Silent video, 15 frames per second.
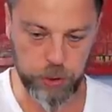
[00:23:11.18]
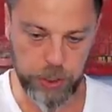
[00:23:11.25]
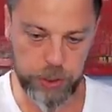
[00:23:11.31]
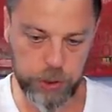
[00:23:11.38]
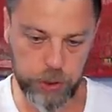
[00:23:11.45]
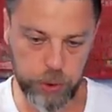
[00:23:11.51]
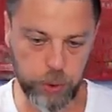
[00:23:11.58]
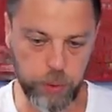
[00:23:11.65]

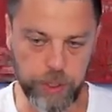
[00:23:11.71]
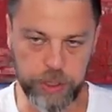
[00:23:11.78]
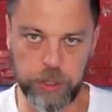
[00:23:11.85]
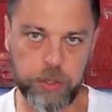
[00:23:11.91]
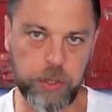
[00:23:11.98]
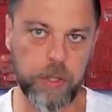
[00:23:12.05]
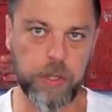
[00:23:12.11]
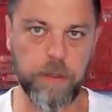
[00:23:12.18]
just do
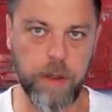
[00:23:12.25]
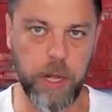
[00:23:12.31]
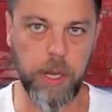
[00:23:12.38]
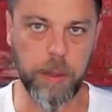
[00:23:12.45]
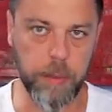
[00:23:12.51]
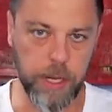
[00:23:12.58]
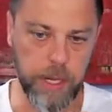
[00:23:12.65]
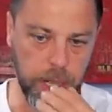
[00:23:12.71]
research and
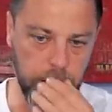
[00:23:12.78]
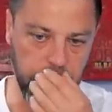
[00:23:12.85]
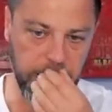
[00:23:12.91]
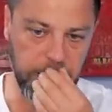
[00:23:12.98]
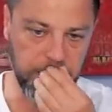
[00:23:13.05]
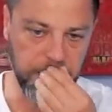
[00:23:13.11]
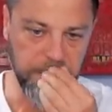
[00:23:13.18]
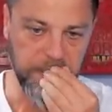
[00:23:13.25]
development.
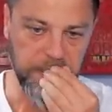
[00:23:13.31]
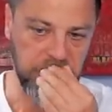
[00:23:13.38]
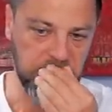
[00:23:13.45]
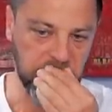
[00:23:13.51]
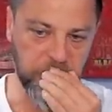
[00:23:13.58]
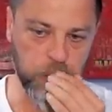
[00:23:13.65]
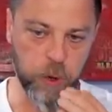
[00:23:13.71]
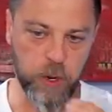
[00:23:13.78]
And
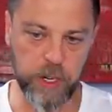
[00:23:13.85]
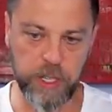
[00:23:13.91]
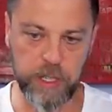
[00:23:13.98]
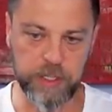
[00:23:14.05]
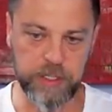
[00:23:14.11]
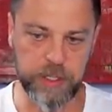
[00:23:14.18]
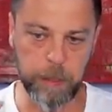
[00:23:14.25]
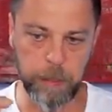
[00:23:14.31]
for
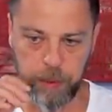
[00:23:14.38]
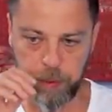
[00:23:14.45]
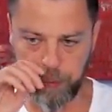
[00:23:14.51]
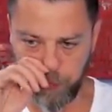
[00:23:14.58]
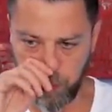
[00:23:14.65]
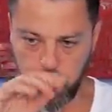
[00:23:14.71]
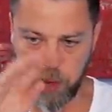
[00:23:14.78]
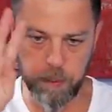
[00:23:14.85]
a simple
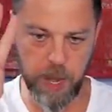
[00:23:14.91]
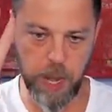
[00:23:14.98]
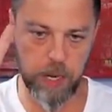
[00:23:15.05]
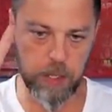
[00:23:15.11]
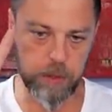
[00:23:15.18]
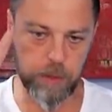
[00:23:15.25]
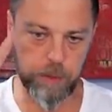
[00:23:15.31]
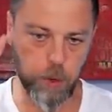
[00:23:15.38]
four
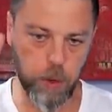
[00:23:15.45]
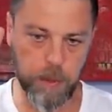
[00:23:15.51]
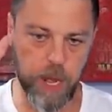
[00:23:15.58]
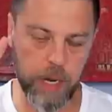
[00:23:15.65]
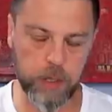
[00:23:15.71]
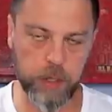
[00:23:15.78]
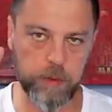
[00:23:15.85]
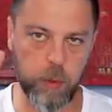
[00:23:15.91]
model four
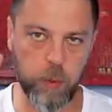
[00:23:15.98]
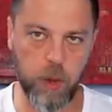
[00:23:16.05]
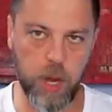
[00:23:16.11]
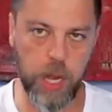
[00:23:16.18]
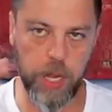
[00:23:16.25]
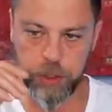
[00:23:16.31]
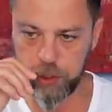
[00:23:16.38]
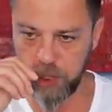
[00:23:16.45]
models of a
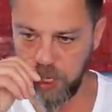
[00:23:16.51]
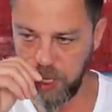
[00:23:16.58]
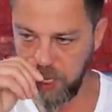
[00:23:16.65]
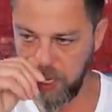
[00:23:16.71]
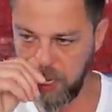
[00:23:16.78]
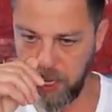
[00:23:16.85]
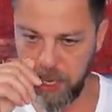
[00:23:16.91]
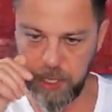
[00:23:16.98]
watch.
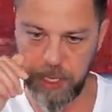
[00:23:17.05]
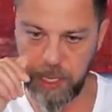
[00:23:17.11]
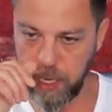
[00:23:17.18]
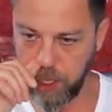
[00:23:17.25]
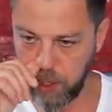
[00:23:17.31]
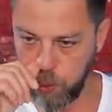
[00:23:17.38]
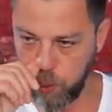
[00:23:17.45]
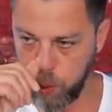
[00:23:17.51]
Uh, he
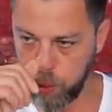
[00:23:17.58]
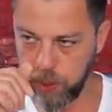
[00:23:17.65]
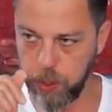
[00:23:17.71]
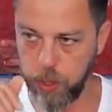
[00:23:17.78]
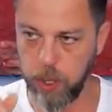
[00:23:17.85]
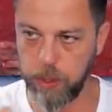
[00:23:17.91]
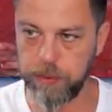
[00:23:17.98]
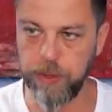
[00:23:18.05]
got a quote
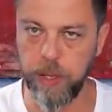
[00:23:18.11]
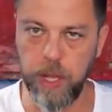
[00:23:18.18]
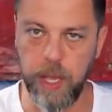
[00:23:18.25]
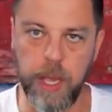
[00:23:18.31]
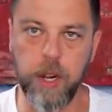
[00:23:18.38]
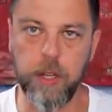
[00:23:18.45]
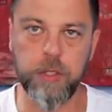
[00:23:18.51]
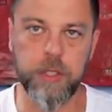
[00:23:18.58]
of
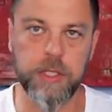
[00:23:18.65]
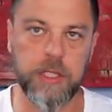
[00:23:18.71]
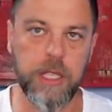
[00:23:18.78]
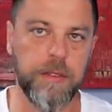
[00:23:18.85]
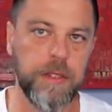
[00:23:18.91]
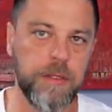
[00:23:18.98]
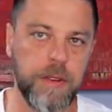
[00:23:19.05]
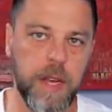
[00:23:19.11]
eight hundred
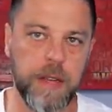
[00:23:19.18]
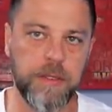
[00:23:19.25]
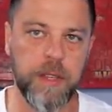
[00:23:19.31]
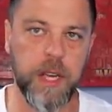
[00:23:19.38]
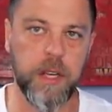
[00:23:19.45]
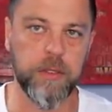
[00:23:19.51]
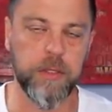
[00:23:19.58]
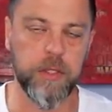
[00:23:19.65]
seventy-five
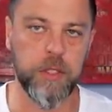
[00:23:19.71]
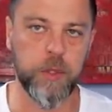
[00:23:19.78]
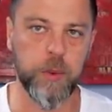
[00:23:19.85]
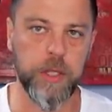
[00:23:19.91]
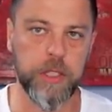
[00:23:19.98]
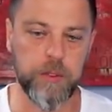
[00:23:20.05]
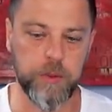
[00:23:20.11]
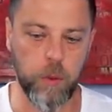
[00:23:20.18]
thousand
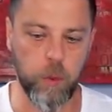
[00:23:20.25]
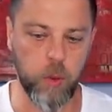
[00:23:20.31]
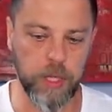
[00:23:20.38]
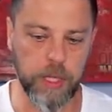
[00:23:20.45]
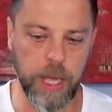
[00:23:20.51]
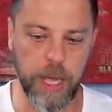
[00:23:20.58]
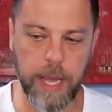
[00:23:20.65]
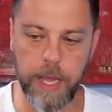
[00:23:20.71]
Swiss for
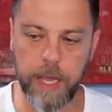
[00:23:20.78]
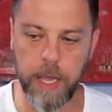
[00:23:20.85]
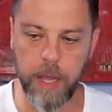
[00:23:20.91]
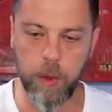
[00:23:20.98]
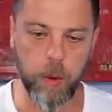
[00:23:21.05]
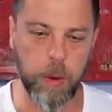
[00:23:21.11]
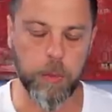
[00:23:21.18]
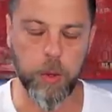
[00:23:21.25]
one guy,
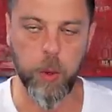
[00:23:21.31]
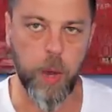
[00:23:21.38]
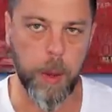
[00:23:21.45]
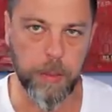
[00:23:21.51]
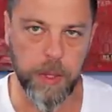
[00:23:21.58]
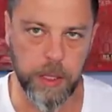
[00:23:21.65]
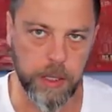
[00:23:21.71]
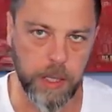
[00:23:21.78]
one point
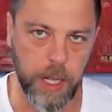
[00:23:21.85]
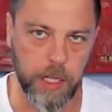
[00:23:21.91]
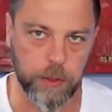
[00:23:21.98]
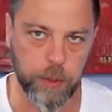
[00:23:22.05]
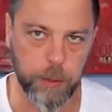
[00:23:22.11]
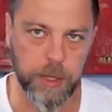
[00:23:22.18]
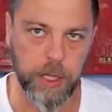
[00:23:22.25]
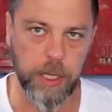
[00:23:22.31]
one million
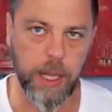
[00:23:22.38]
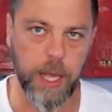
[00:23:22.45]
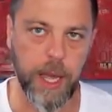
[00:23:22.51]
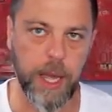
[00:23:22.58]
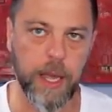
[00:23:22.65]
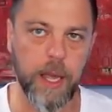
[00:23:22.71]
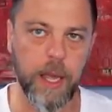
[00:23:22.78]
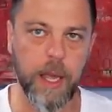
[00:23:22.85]
dollars from another
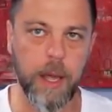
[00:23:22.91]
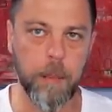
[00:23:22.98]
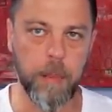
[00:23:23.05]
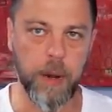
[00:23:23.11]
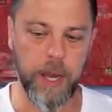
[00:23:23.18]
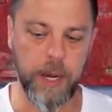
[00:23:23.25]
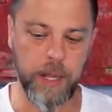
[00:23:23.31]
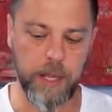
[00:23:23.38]
guy.
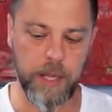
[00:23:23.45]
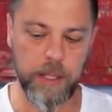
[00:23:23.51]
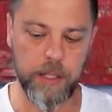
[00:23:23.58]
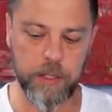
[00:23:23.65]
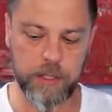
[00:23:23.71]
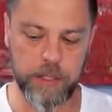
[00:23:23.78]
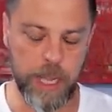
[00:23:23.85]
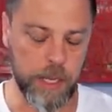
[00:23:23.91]
But
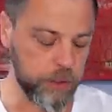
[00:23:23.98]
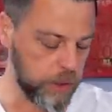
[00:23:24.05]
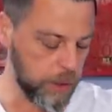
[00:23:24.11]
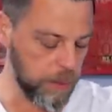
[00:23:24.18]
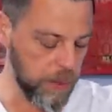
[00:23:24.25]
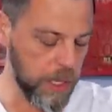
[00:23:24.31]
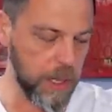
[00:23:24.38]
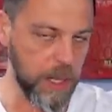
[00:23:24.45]
sounds
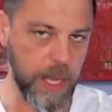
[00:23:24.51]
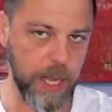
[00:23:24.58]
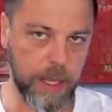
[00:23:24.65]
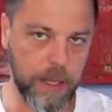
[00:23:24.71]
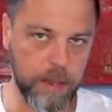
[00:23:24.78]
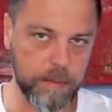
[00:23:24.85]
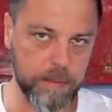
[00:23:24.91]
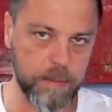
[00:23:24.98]
to me
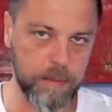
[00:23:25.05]
like